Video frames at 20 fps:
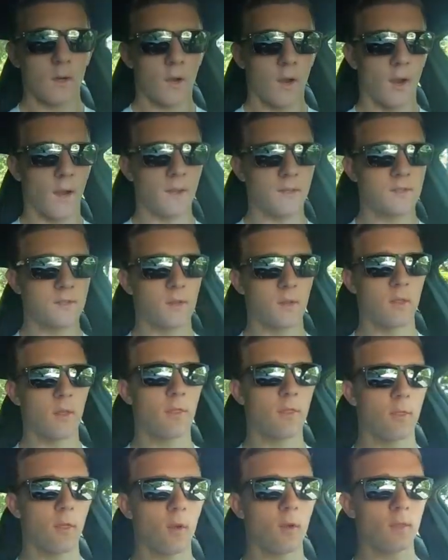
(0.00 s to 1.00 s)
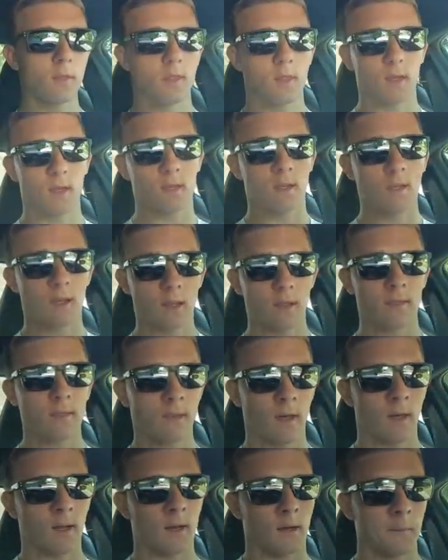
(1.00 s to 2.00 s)
Alright, so the third thing
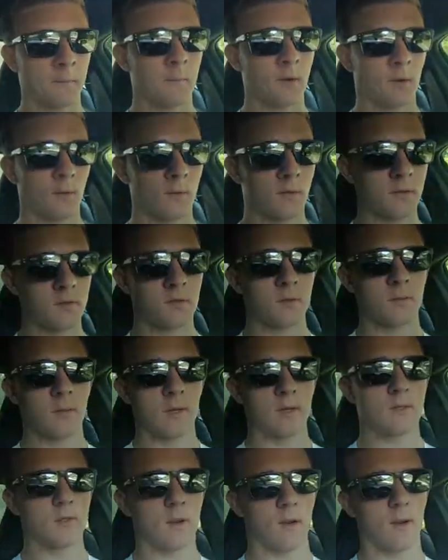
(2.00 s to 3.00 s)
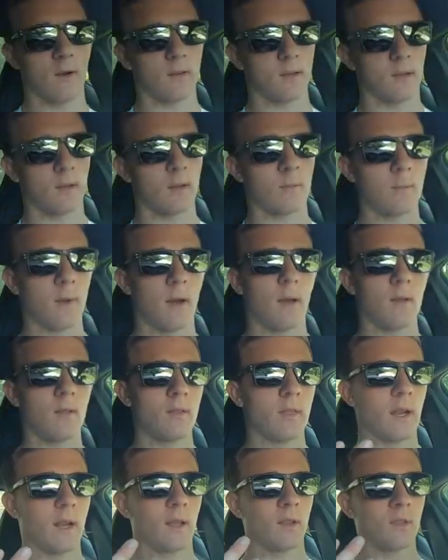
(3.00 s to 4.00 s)
that I'm going to be talking
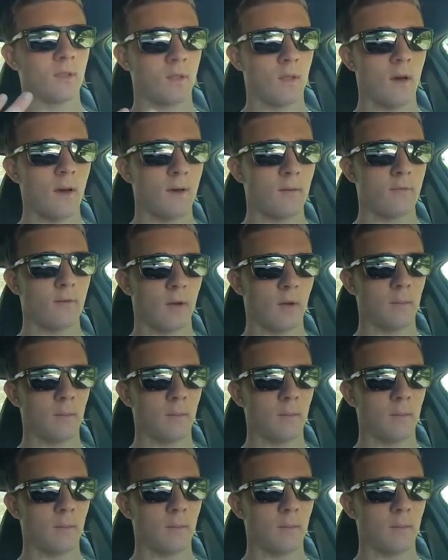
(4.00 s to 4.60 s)
about that I love